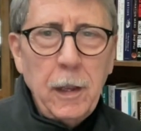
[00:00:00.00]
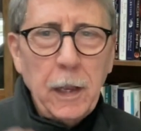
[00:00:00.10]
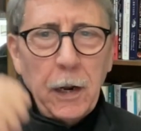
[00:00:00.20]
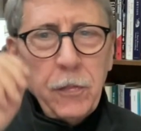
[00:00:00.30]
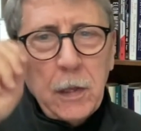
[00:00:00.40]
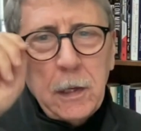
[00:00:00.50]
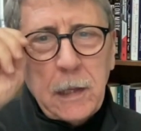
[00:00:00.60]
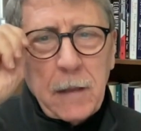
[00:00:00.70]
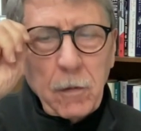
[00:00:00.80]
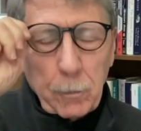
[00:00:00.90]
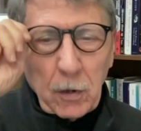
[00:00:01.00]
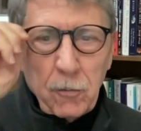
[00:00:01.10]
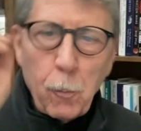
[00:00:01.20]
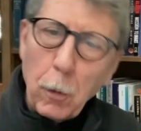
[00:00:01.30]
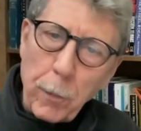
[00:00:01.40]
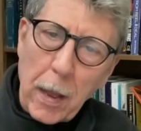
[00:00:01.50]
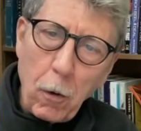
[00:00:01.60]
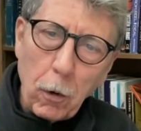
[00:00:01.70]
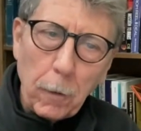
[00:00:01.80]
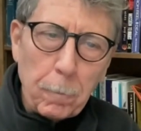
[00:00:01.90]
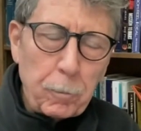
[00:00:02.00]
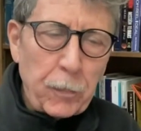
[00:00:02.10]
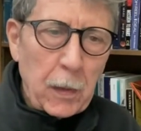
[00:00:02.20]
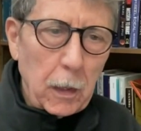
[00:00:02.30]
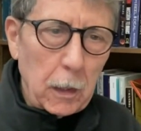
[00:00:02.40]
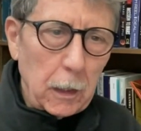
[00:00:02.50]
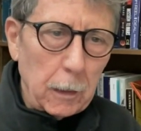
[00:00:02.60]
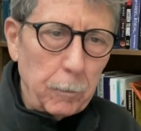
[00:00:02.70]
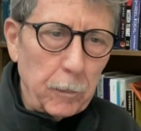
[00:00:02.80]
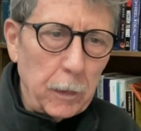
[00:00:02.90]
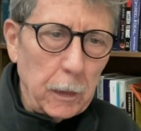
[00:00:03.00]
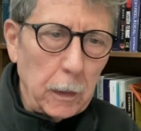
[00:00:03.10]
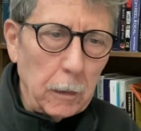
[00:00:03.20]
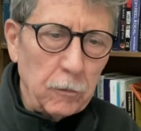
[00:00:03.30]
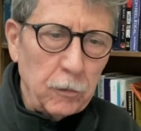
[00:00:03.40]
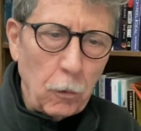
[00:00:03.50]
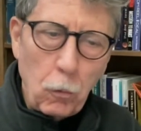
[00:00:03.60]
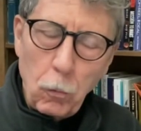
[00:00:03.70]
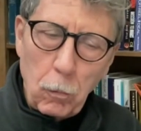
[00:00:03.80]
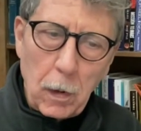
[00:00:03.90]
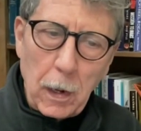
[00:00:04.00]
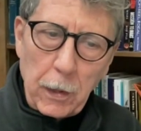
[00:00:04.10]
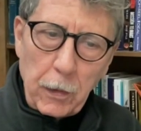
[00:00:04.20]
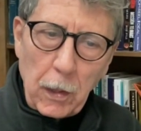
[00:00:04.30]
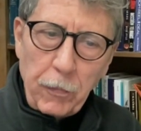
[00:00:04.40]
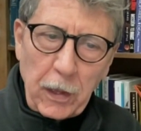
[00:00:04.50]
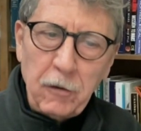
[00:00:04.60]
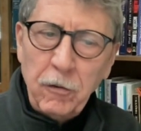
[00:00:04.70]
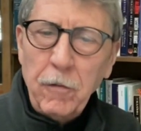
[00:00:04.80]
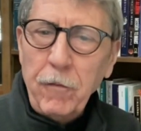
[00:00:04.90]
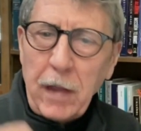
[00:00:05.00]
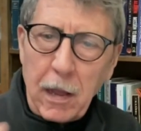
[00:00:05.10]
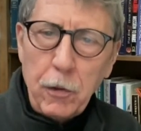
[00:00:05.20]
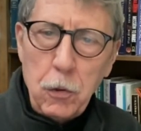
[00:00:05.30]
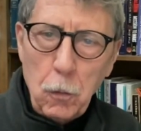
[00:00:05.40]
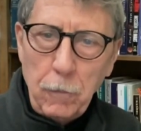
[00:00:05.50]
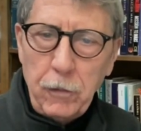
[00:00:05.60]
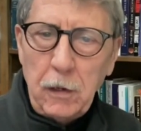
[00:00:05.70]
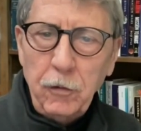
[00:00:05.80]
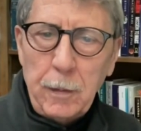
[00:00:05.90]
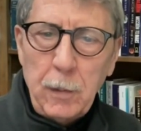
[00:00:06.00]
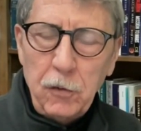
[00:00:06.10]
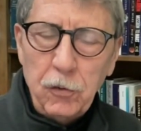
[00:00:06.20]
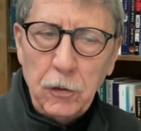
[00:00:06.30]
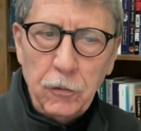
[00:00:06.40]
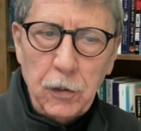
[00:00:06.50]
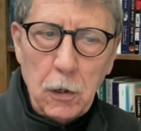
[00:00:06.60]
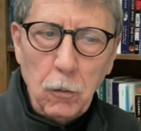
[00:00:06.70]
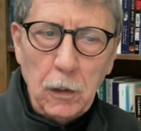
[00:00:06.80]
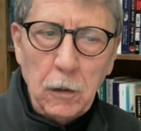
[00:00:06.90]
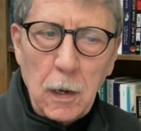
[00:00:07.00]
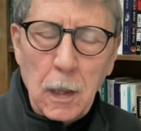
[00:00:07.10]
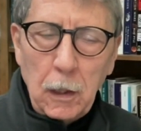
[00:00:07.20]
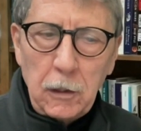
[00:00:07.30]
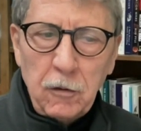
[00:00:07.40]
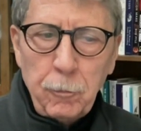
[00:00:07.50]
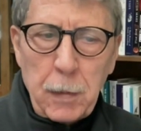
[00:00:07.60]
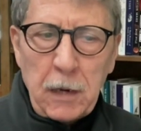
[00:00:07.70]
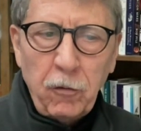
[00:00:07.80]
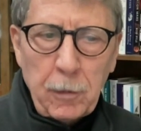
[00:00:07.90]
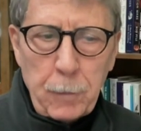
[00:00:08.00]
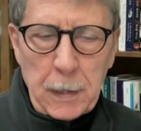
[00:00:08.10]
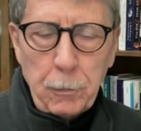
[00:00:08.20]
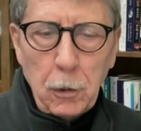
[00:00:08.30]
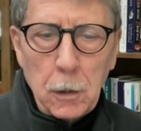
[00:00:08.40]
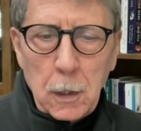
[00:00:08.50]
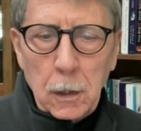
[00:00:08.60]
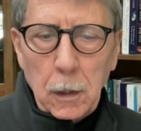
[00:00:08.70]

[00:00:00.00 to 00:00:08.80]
And I think it gave it much more power. So that's the value of these images. You know, it speaks to people.